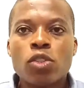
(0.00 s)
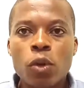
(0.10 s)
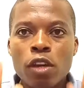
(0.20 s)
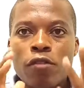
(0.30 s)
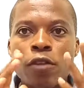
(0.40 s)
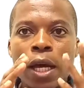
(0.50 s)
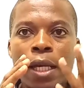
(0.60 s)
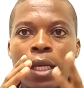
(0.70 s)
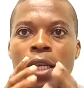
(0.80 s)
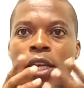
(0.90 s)
So if
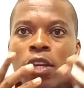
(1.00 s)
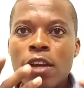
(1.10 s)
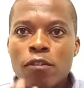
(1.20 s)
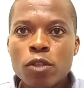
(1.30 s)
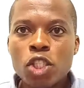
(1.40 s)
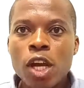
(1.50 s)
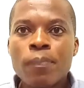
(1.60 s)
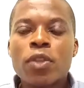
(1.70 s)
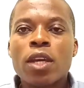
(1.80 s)
in the near future,